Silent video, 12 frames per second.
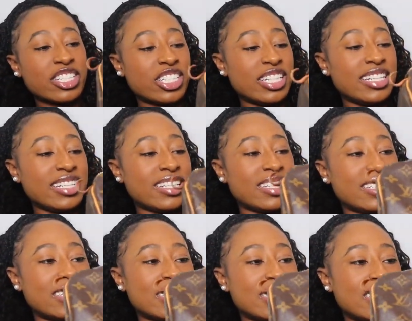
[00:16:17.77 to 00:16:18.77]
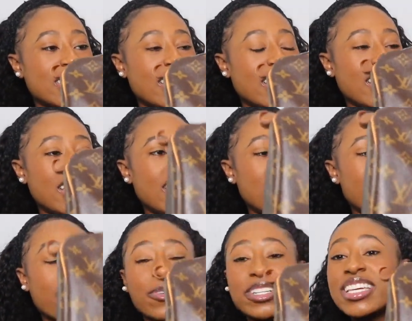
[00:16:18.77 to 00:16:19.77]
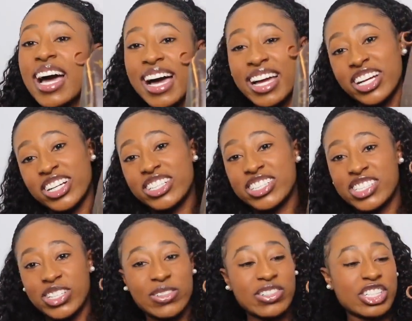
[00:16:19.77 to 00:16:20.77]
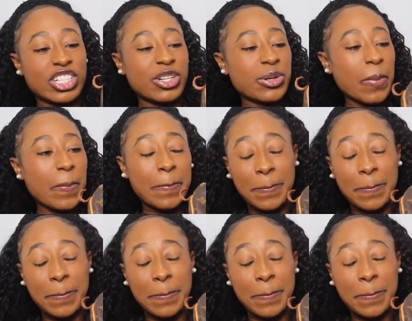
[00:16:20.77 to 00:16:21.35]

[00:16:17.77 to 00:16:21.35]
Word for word: She is a retired soldier,